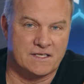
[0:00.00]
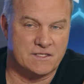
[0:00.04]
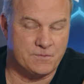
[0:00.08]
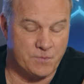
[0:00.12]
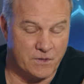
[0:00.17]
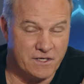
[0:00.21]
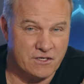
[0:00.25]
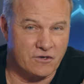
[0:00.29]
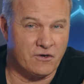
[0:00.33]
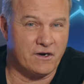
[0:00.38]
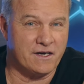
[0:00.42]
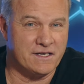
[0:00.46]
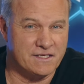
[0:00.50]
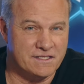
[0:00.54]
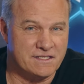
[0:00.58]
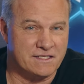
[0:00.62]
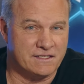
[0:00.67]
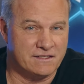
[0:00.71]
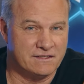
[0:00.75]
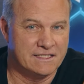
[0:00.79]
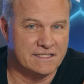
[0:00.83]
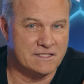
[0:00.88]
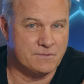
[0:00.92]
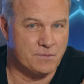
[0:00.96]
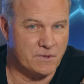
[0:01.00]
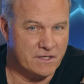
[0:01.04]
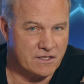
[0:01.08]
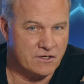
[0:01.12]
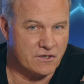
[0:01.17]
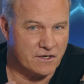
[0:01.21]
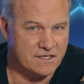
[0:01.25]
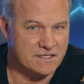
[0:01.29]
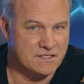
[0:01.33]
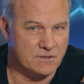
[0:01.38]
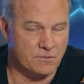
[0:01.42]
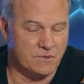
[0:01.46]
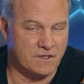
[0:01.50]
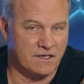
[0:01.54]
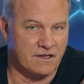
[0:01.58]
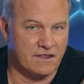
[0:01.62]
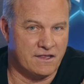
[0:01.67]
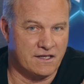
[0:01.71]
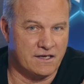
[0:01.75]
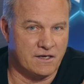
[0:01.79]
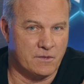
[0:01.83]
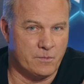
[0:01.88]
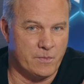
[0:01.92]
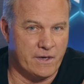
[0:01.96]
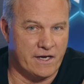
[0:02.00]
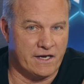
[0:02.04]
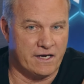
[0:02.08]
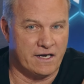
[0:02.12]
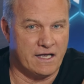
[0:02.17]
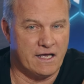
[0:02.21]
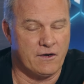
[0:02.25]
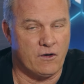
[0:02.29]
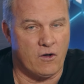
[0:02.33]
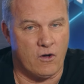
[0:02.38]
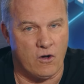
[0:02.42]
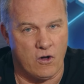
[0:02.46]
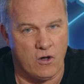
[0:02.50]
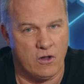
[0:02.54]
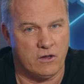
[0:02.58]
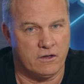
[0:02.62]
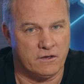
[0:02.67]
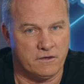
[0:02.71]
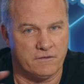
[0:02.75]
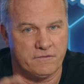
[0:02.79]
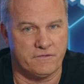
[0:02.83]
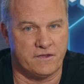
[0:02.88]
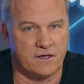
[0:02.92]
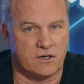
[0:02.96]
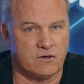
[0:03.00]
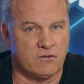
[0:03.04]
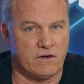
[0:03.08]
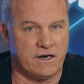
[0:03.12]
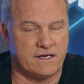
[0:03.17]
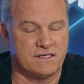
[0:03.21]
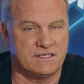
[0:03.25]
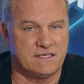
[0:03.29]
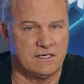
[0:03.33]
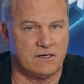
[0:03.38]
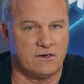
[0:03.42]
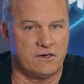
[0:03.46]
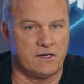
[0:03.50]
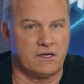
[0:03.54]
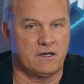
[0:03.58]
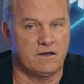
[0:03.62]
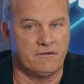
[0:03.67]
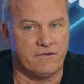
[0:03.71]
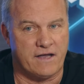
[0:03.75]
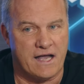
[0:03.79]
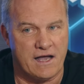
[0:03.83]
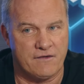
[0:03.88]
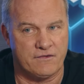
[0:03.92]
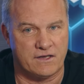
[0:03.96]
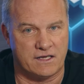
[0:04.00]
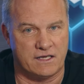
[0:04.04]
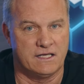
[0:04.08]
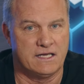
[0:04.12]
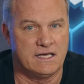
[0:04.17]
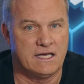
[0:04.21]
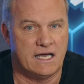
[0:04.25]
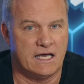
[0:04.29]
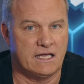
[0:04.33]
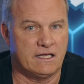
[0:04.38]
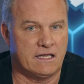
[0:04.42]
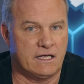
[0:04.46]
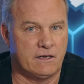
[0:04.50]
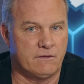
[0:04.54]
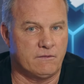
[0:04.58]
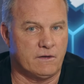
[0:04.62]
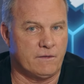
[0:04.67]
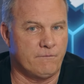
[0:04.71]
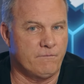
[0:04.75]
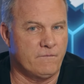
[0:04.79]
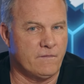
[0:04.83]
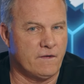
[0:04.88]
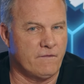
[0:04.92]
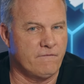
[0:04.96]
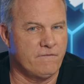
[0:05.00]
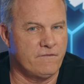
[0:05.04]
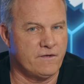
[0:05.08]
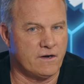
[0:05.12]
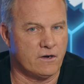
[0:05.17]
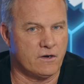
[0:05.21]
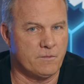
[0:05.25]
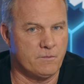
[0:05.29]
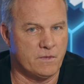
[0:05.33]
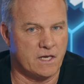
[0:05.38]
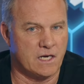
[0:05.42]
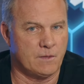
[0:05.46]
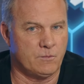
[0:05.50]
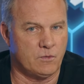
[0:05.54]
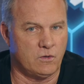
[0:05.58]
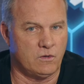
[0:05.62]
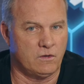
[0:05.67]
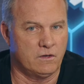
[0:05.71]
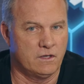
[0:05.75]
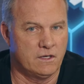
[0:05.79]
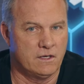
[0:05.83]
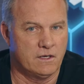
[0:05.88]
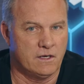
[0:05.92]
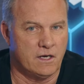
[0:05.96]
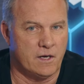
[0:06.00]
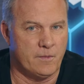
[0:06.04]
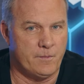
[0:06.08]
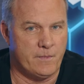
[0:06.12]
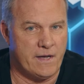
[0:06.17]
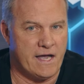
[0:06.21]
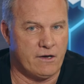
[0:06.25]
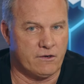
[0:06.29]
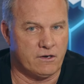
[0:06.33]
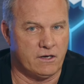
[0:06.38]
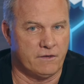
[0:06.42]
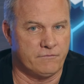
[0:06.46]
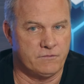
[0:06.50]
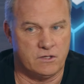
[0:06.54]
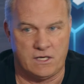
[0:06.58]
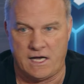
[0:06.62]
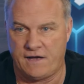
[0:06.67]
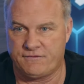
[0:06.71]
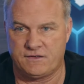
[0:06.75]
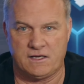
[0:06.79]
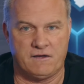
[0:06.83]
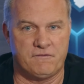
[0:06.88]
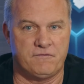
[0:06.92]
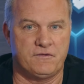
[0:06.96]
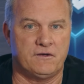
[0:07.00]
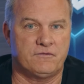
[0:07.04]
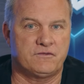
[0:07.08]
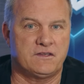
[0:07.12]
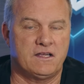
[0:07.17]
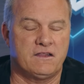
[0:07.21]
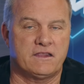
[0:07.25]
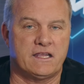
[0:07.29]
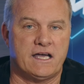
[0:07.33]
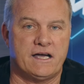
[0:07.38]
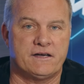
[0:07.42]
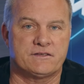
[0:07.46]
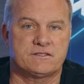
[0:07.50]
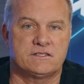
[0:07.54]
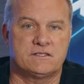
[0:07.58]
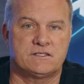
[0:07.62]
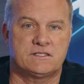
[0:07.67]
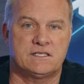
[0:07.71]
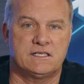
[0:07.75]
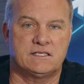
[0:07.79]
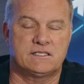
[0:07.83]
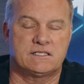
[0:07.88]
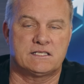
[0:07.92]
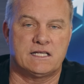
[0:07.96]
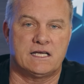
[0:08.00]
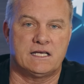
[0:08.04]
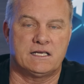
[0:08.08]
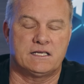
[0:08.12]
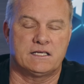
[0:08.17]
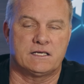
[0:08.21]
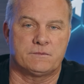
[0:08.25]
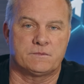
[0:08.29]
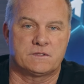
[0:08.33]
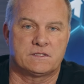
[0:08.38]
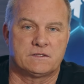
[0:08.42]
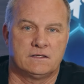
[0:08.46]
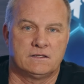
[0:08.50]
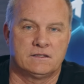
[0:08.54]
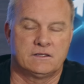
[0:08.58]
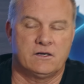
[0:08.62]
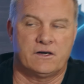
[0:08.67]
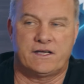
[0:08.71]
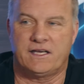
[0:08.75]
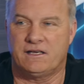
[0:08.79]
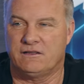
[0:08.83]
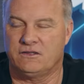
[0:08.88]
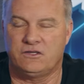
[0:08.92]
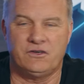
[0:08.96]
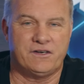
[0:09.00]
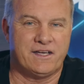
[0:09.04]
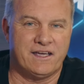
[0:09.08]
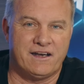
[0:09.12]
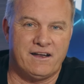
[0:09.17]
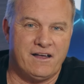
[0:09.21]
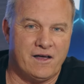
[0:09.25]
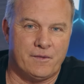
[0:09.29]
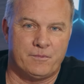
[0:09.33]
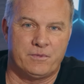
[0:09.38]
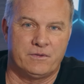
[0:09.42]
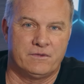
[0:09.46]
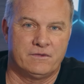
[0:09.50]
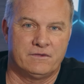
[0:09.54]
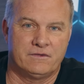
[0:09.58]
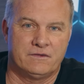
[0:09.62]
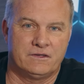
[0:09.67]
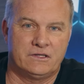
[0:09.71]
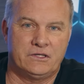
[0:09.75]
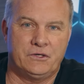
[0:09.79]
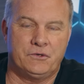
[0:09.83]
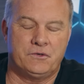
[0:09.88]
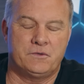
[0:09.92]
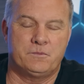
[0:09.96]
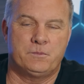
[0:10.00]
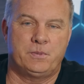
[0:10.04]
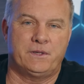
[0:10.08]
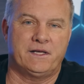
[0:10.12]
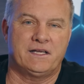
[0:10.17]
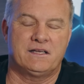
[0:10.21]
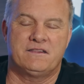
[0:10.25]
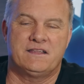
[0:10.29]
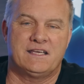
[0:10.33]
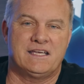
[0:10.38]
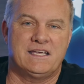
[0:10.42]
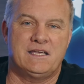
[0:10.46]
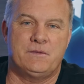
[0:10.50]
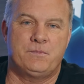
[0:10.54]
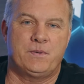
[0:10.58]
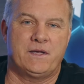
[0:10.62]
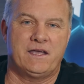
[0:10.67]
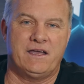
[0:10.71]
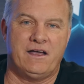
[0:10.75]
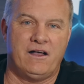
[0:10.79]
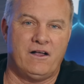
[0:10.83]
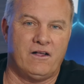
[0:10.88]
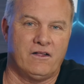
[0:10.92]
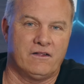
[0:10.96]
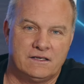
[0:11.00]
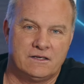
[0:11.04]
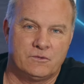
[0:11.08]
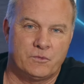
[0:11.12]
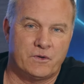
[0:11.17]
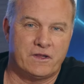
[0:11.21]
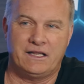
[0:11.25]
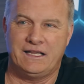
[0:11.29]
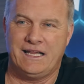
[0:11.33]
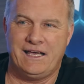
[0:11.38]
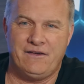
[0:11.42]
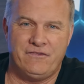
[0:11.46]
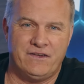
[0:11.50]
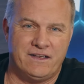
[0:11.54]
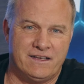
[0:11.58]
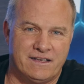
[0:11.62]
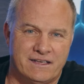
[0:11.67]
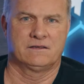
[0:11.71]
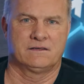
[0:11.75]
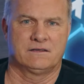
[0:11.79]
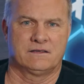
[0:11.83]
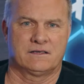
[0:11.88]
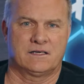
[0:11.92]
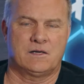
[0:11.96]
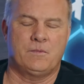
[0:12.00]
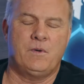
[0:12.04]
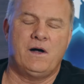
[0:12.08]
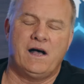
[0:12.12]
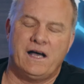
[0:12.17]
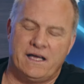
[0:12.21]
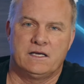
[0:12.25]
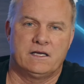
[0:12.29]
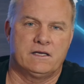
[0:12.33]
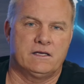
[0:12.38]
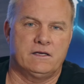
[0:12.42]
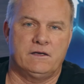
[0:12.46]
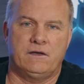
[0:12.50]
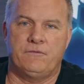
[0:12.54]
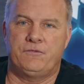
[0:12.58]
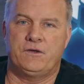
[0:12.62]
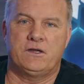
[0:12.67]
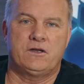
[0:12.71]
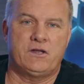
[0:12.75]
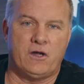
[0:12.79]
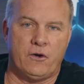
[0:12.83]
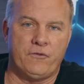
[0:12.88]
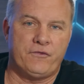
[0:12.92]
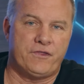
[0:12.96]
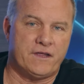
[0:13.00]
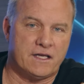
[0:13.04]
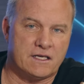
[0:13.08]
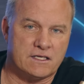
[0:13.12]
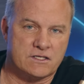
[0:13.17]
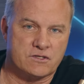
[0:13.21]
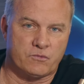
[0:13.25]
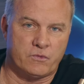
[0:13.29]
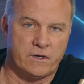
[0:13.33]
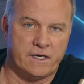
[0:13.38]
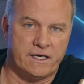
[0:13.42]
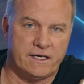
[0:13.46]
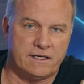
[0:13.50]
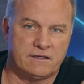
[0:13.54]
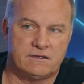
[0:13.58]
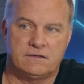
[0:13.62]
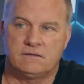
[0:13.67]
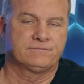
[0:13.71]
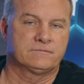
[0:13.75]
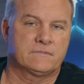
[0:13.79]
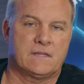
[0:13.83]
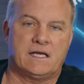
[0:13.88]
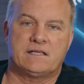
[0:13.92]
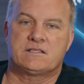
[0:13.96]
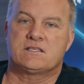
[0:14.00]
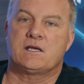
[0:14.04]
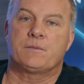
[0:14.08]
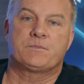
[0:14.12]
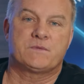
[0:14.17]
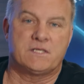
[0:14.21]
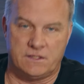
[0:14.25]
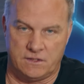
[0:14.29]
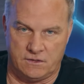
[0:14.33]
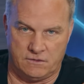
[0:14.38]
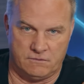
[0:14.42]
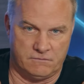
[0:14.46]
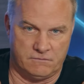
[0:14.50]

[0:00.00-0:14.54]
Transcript: pretty crazy. It's pretty crazy when you think about it. And all of the criteria of having a very minimal amount of, you have to have 15,000 seat stadiums. Okay, look it up. Luton played in the EPL with 11. Come on. If you don't think it's rigged, that's up to you.